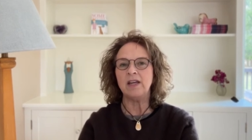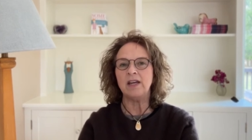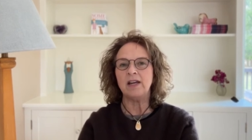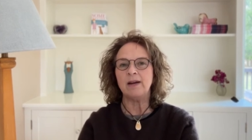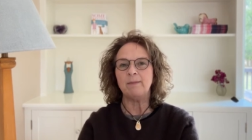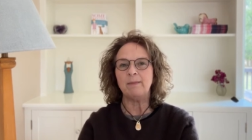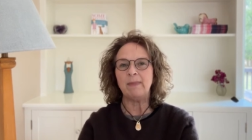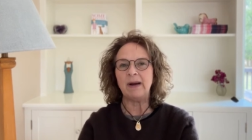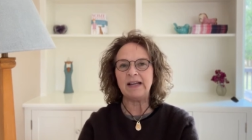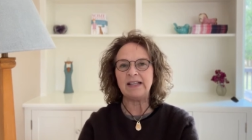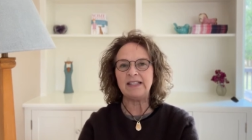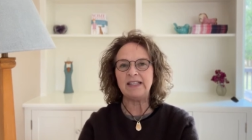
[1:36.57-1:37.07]

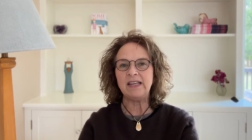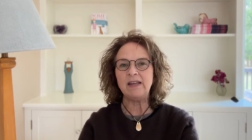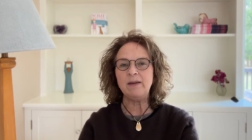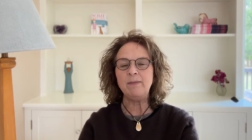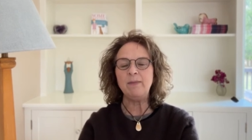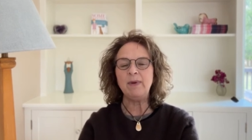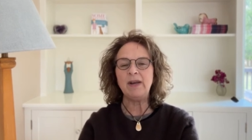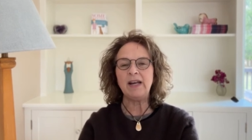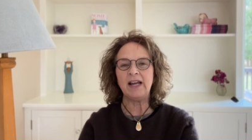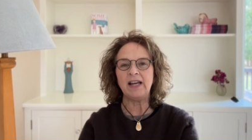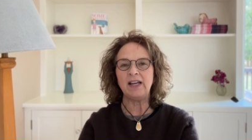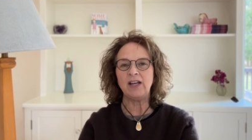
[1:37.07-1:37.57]
my
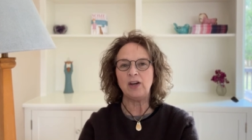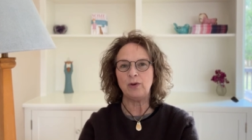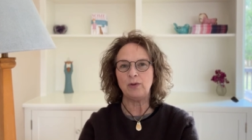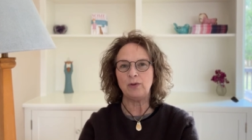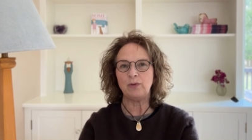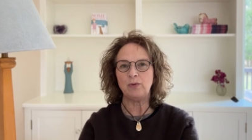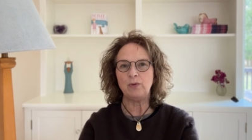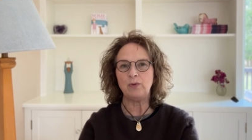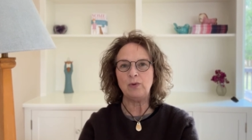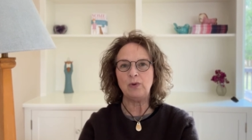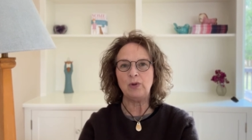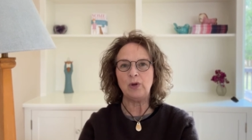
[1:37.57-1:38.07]
team and I go
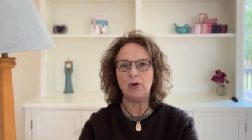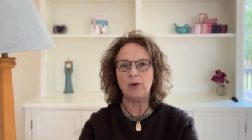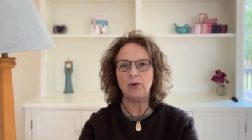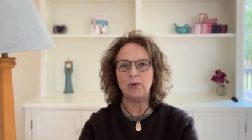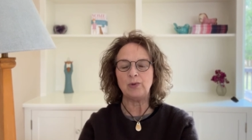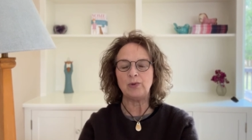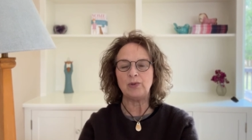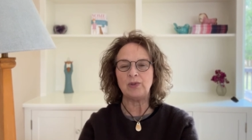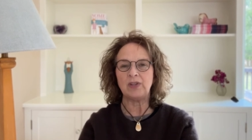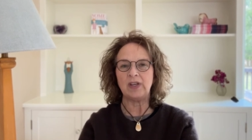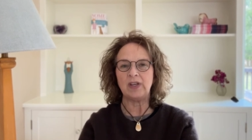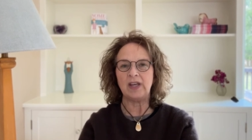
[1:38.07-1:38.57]
through
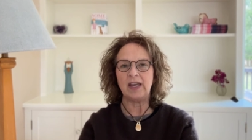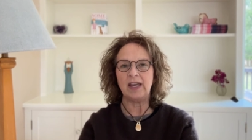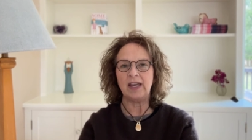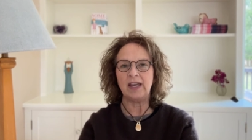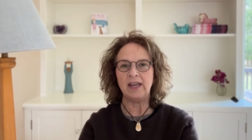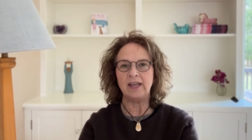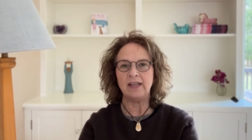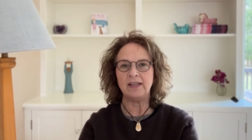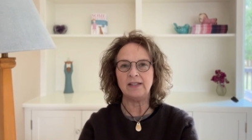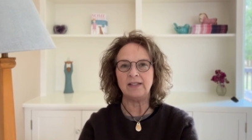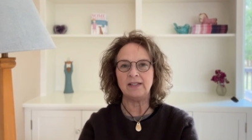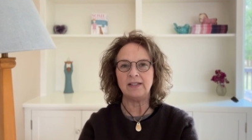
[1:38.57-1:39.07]
those
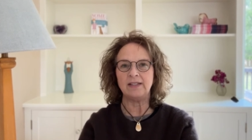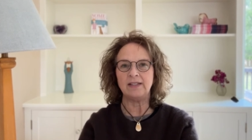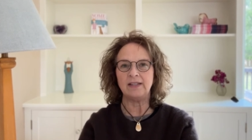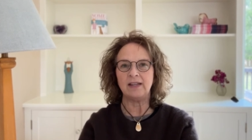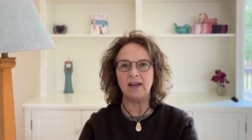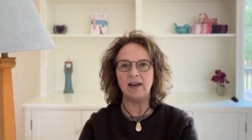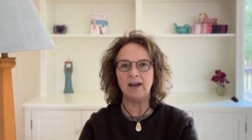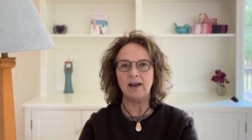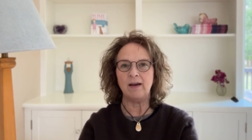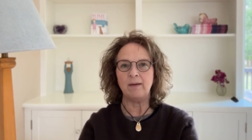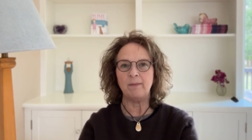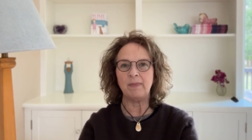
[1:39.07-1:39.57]
and
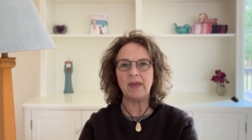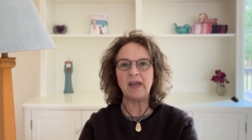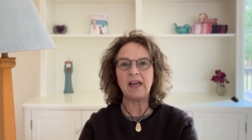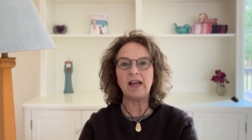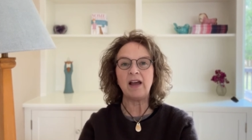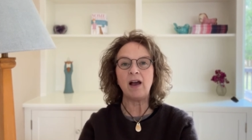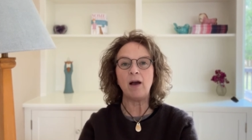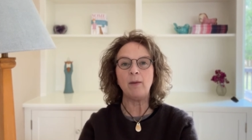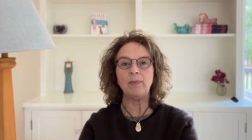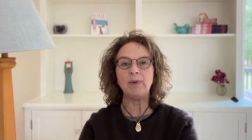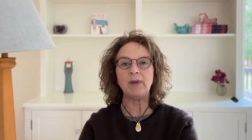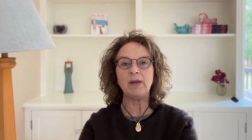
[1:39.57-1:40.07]
um, they
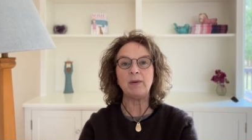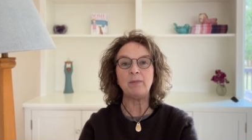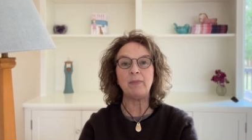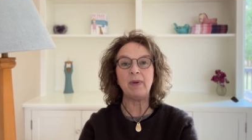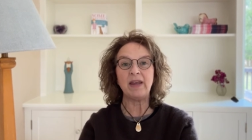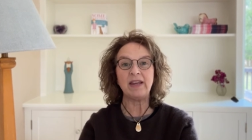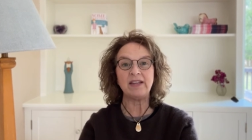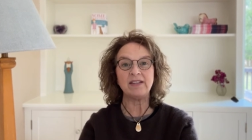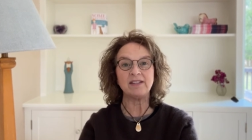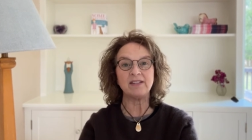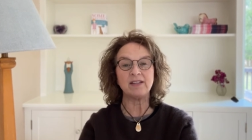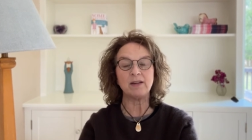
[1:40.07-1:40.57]
copy and
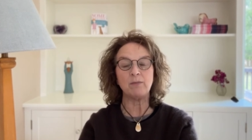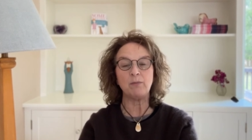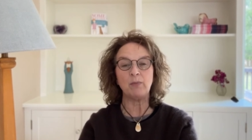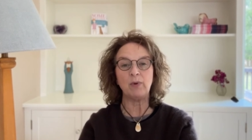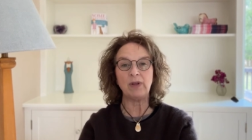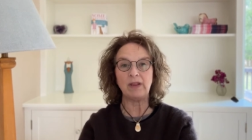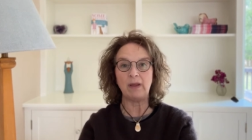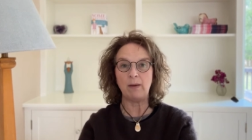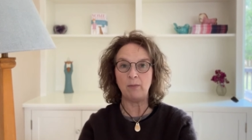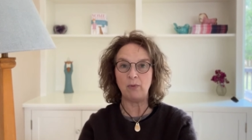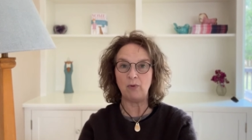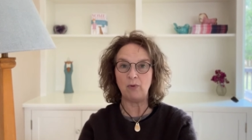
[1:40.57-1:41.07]
paste and
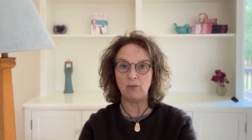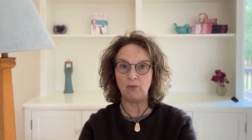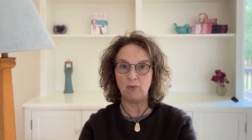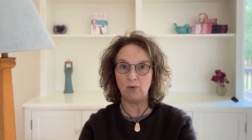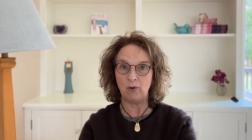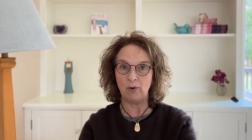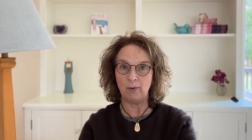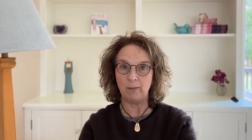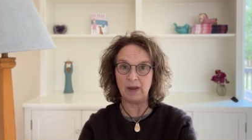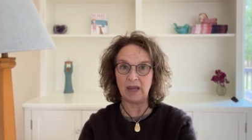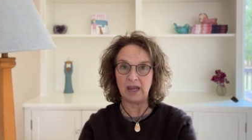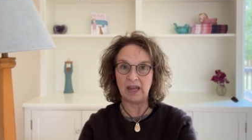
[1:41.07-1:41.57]
bring them
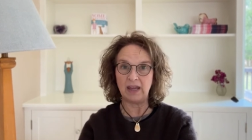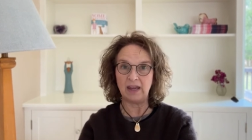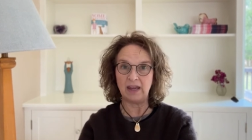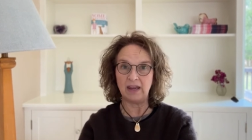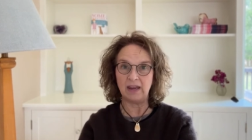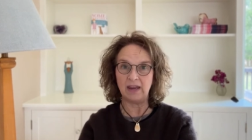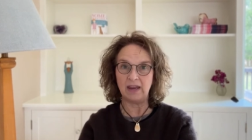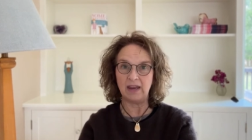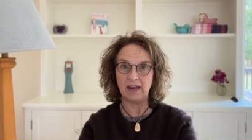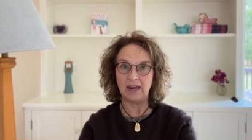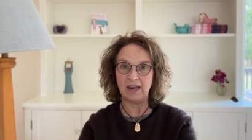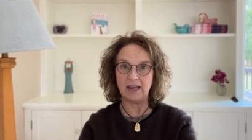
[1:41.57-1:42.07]
before me
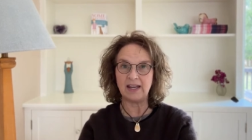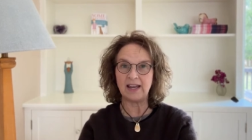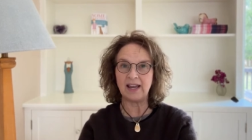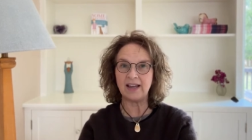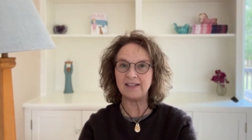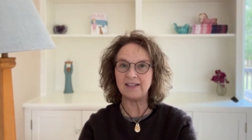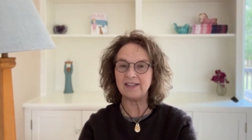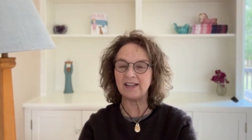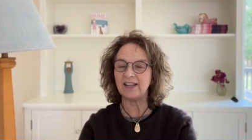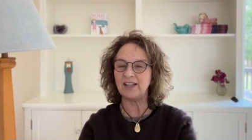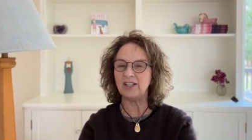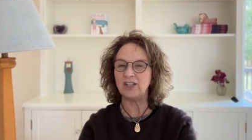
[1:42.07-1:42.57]
in
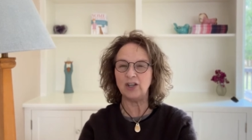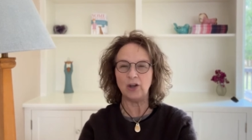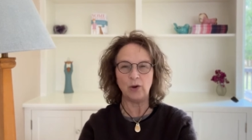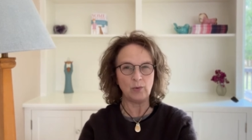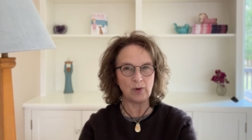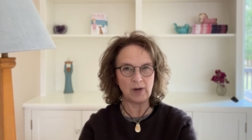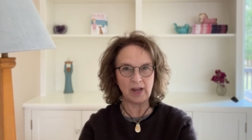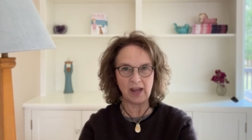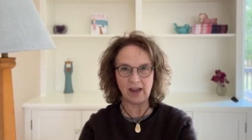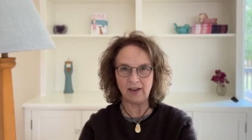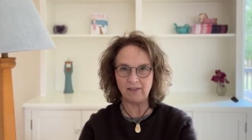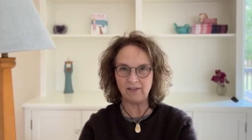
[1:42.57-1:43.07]
case I
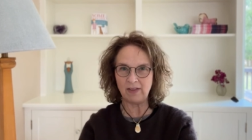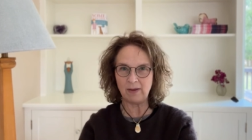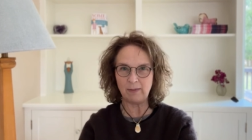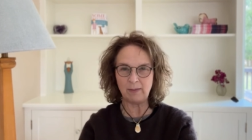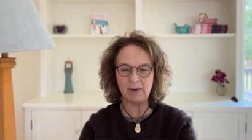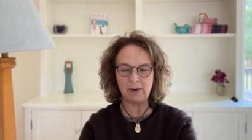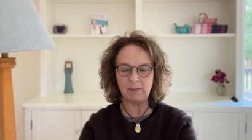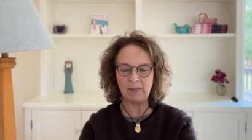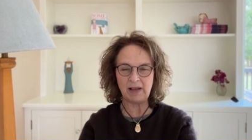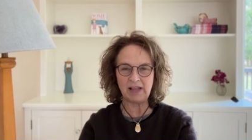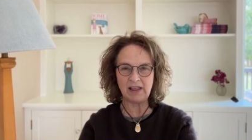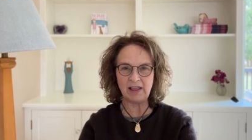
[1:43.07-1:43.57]
don't have them
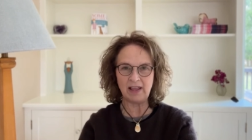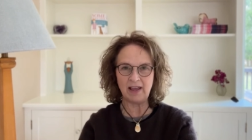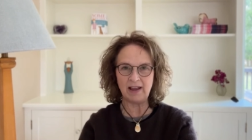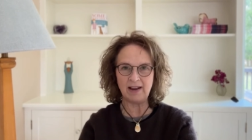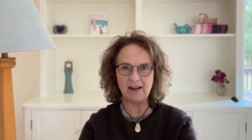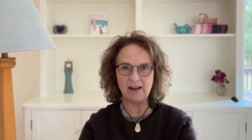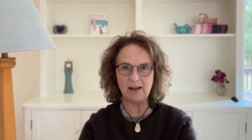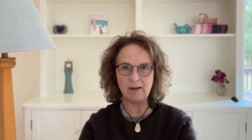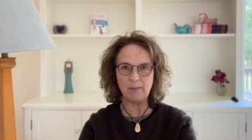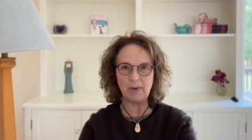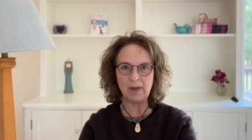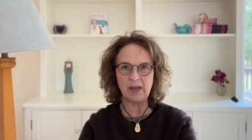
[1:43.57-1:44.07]
in my
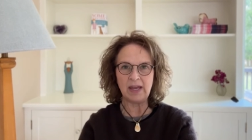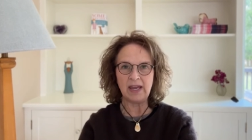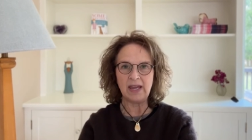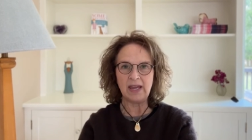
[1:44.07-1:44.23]
lineup.